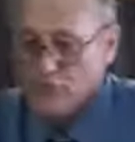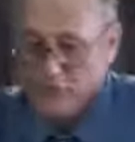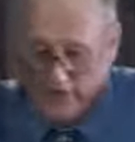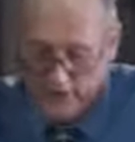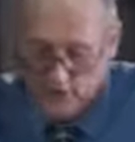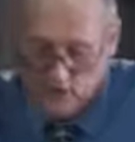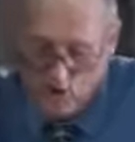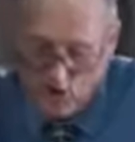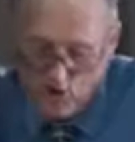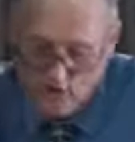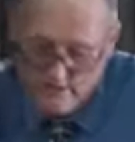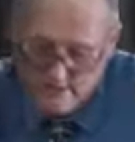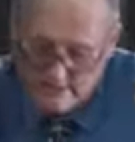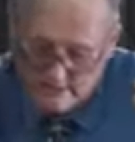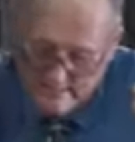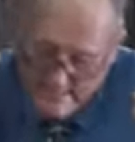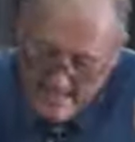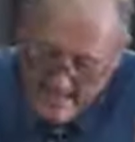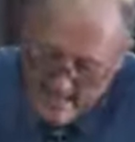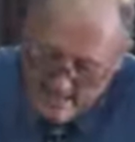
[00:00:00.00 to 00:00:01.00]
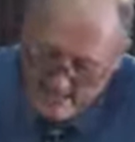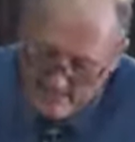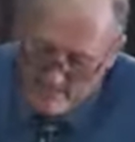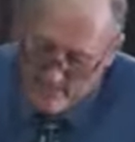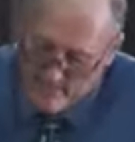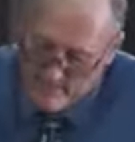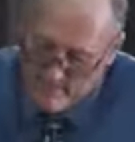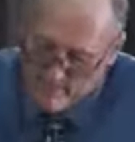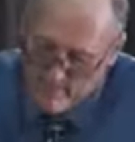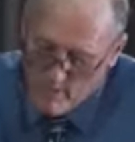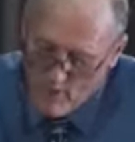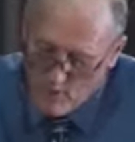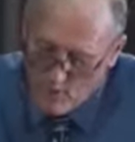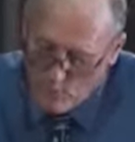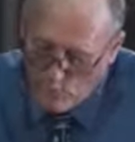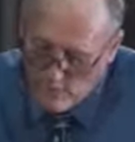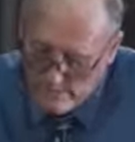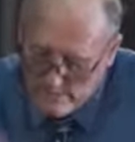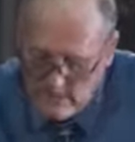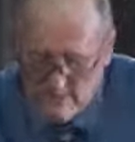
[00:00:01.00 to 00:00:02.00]
that God's kingdom
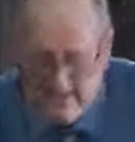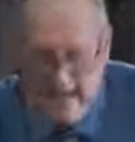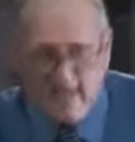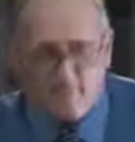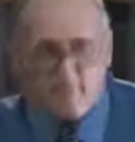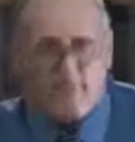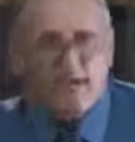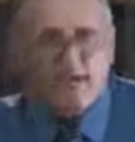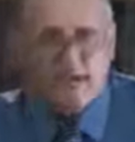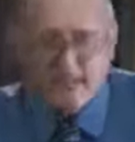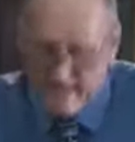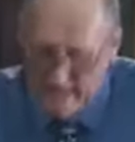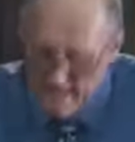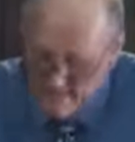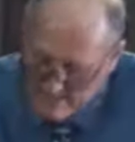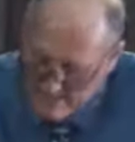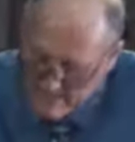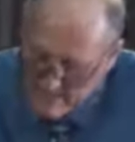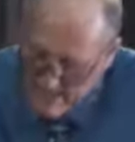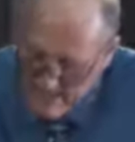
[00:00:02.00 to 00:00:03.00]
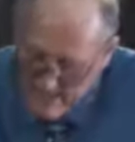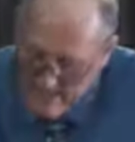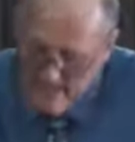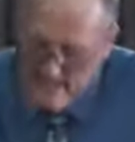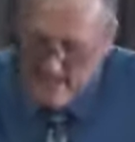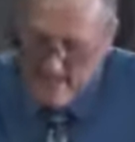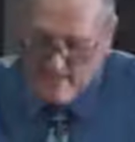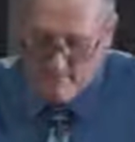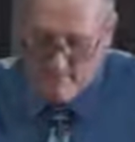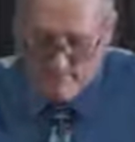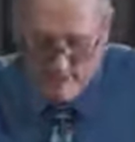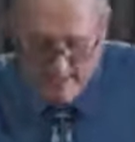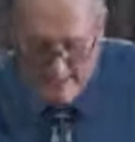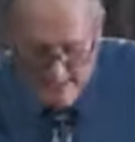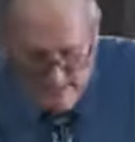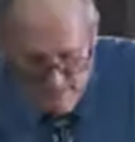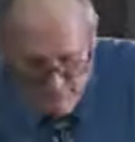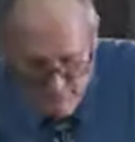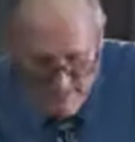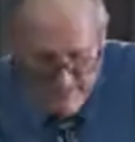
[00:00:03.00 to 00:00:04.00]
was coming in him, in
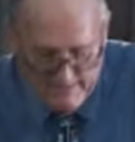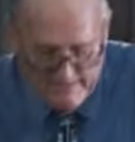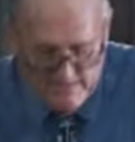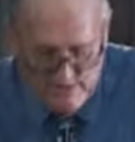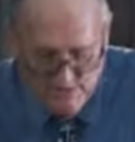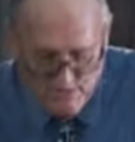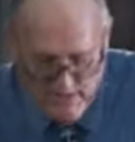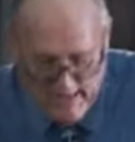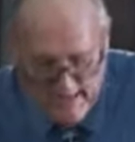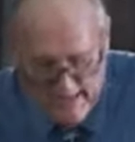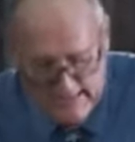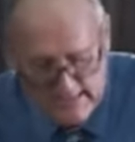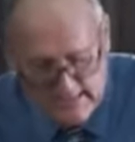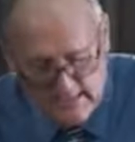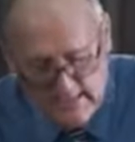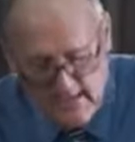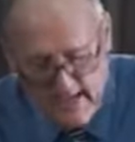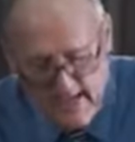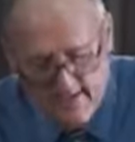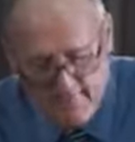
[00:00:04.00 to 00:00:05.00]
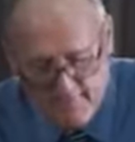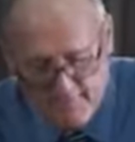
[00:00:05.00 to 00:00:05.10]
his ministry, in his life.